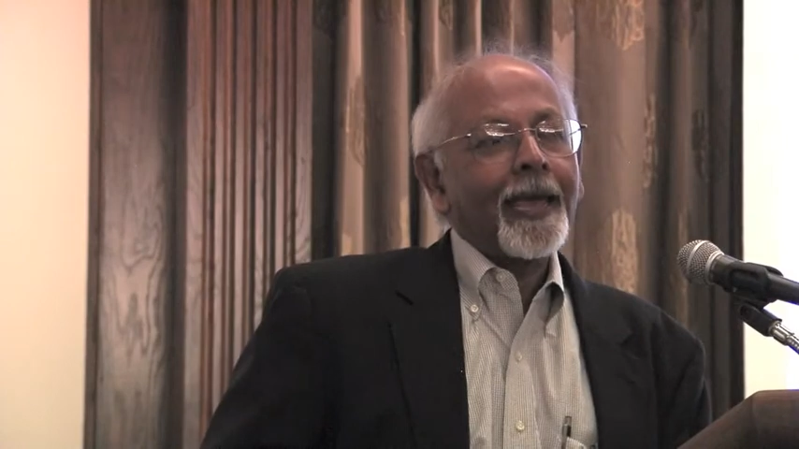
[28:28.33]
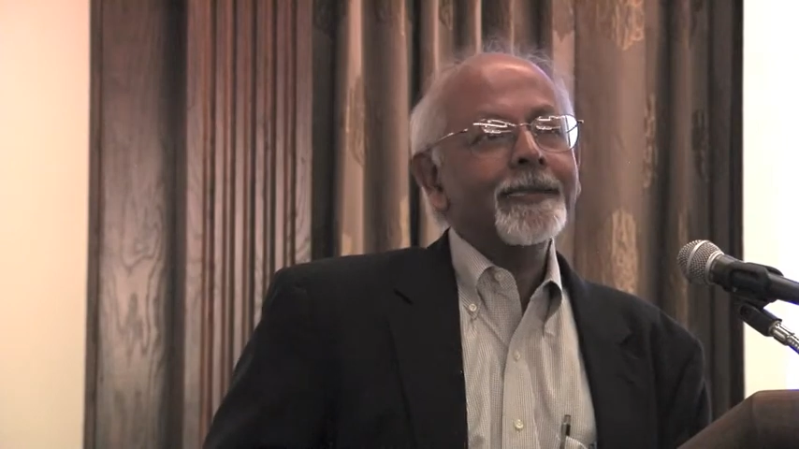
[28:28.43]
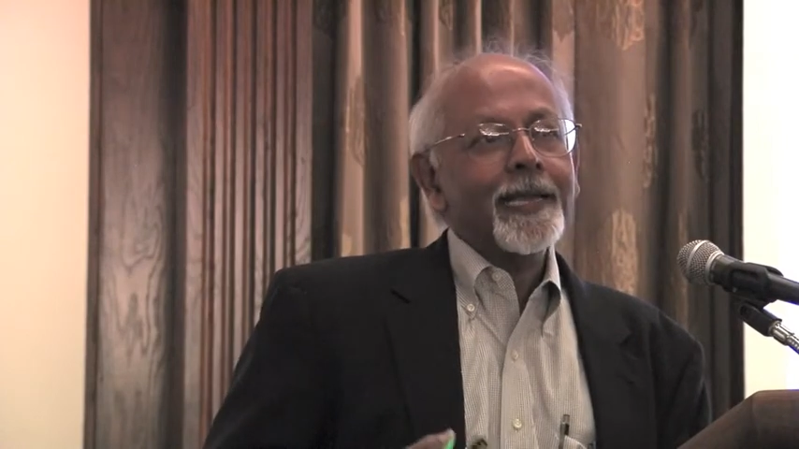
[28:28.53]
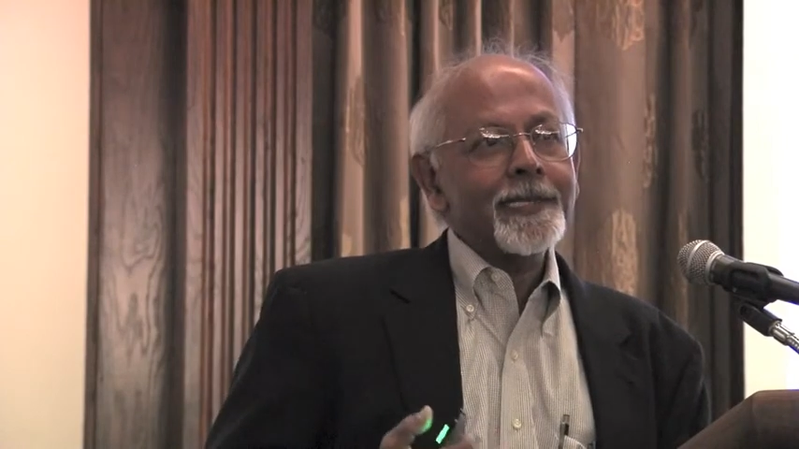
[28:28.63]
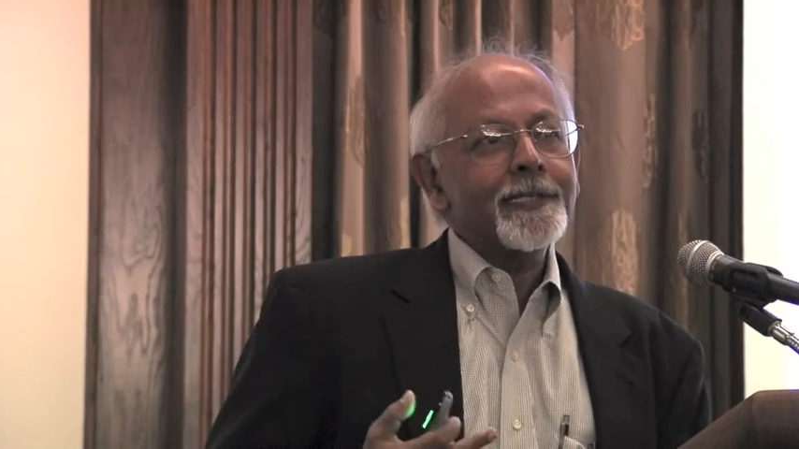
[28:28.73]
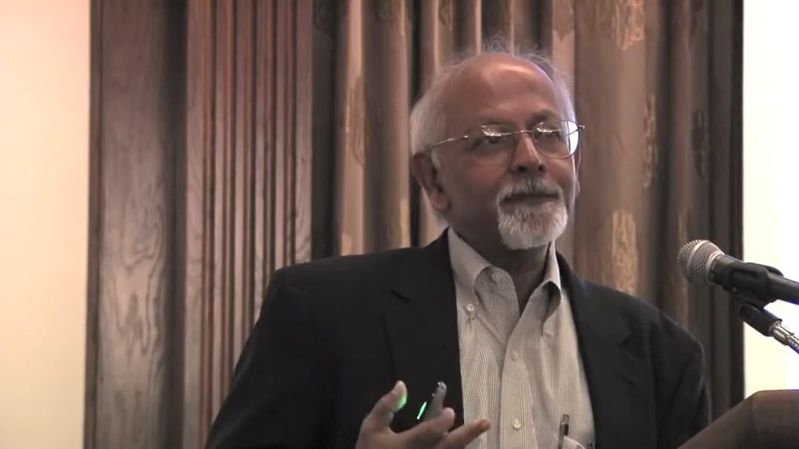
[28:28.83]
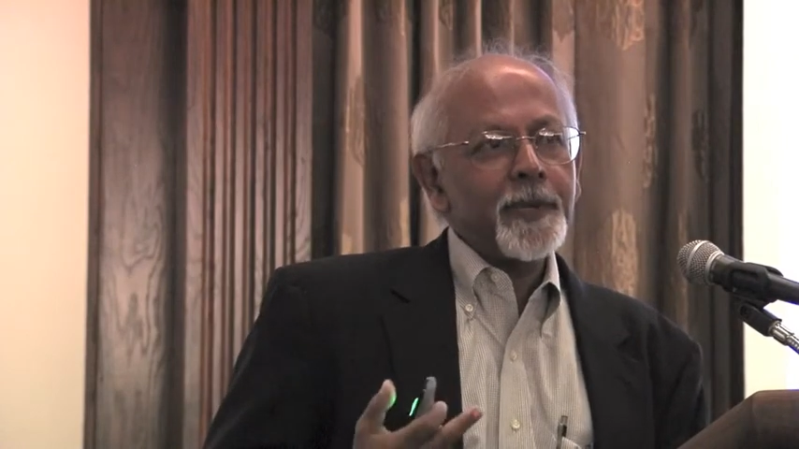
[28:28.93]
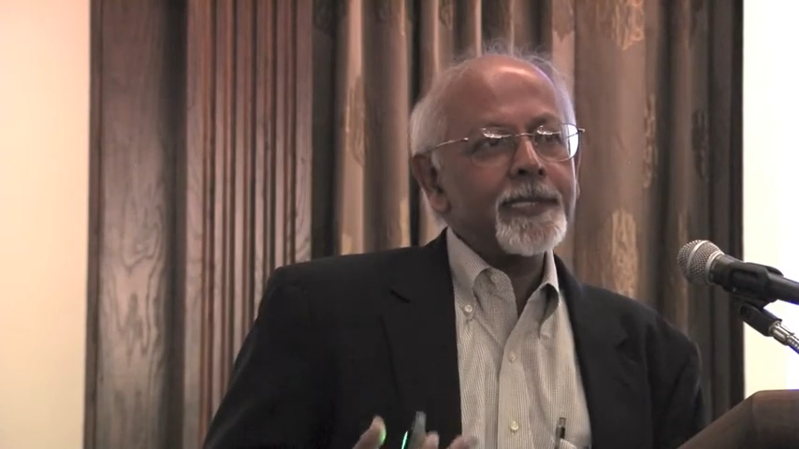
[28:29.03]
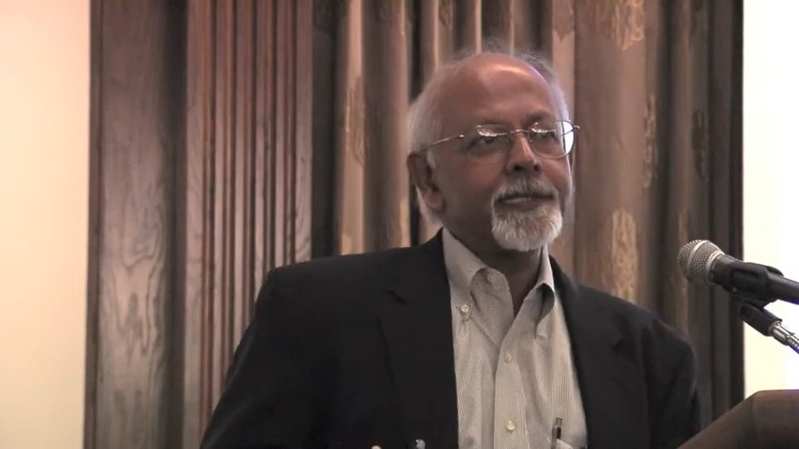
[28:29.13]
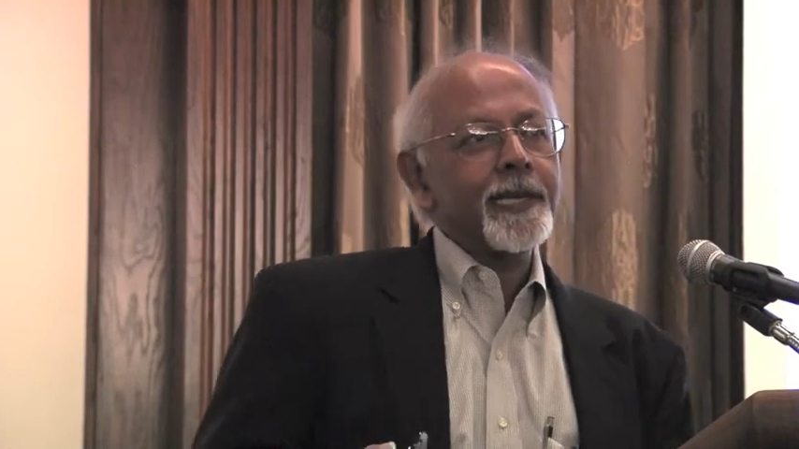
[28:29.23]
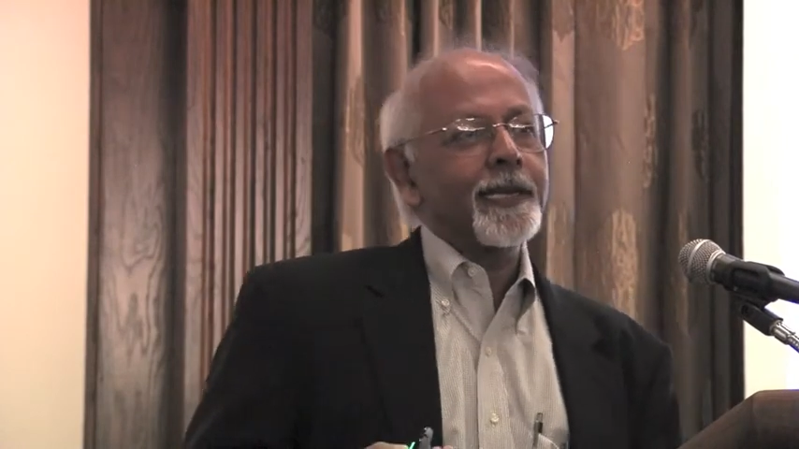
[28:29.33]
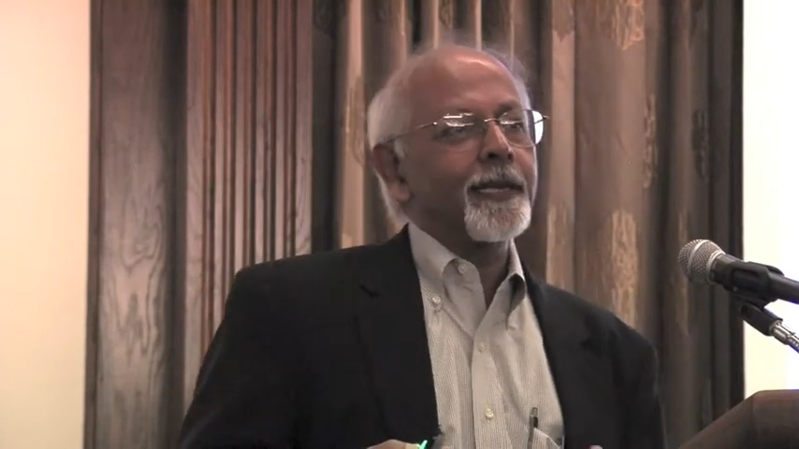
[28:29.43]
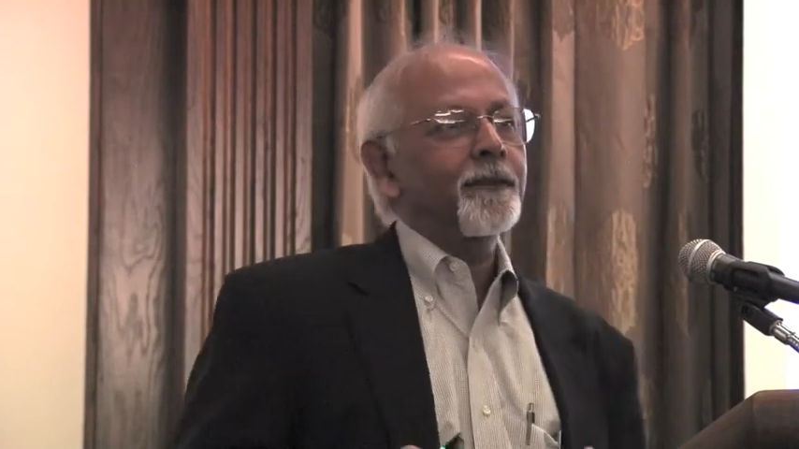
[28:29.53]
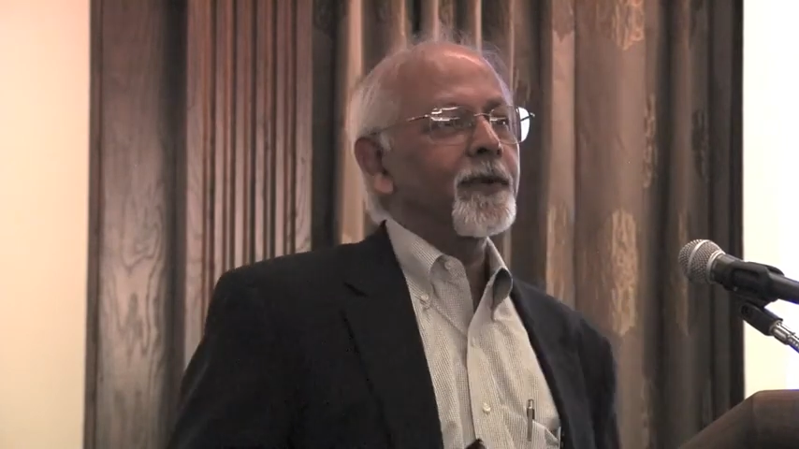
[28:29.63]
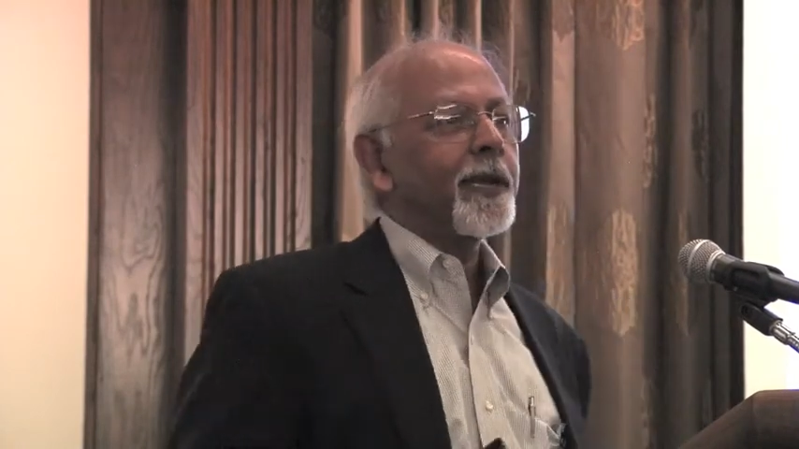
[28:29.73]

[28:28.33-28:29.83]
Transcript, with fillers: And that is basically